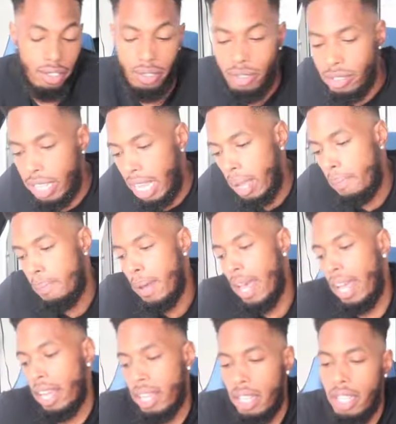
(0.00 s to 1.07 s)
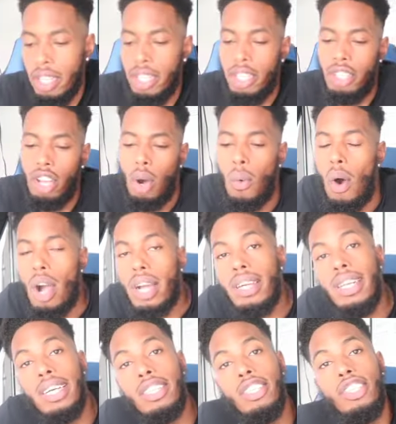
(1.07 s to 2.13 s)
You stand back, y'all
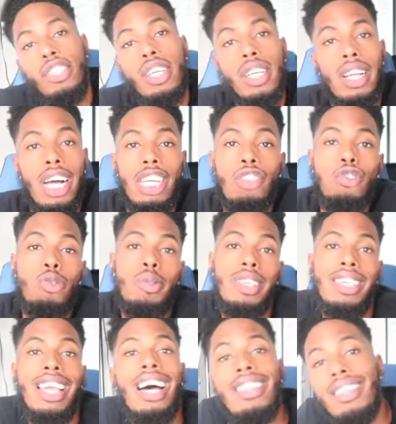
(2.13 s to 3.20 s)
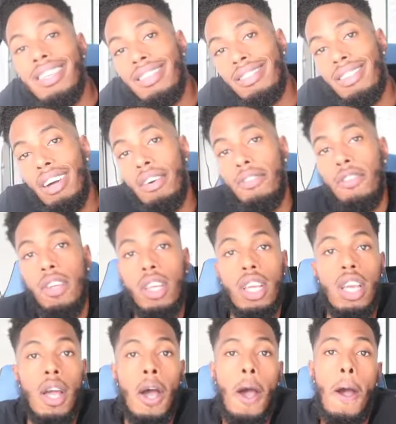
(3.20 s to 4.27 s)
walking out the classroom together and
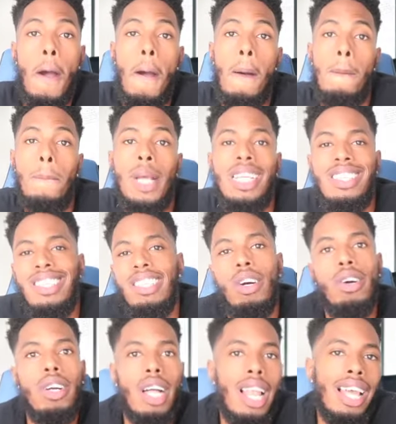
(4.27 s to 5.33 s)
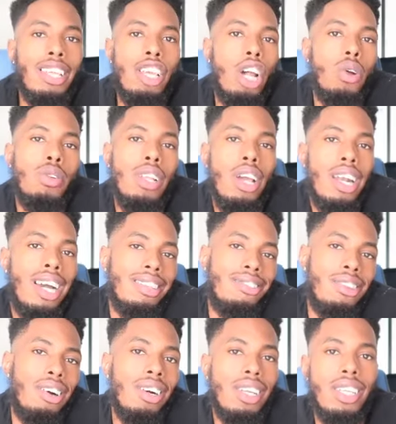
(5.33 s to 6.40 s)
stuff. And she don't, like, y'all
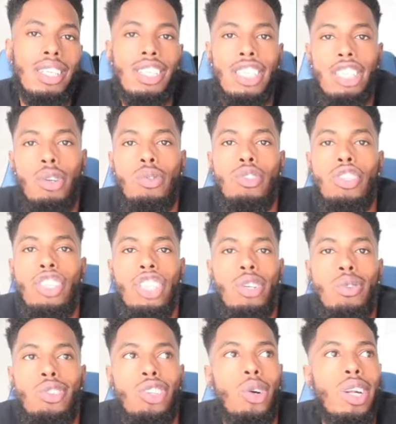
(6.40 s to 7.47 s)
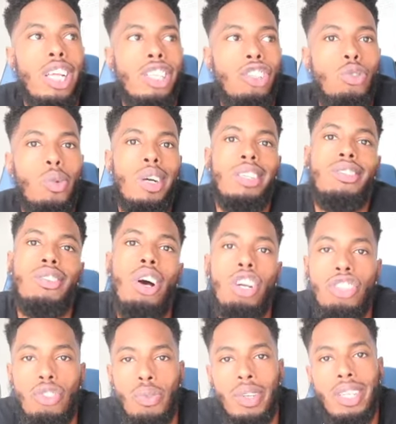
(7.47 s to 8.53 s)
not talking. She don't know that you want to
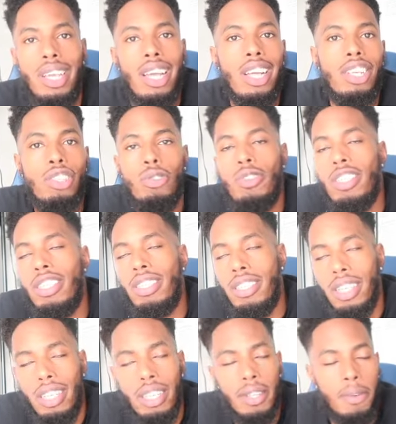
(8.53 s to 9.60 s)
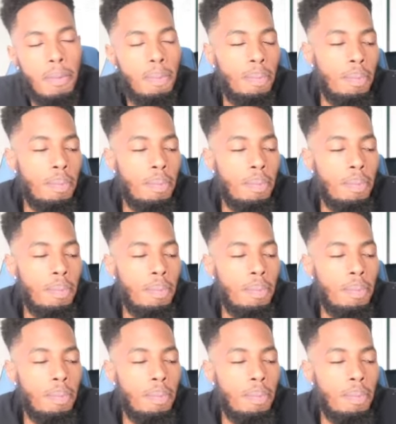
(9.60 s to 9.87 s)
talk to her yet because you just chilling.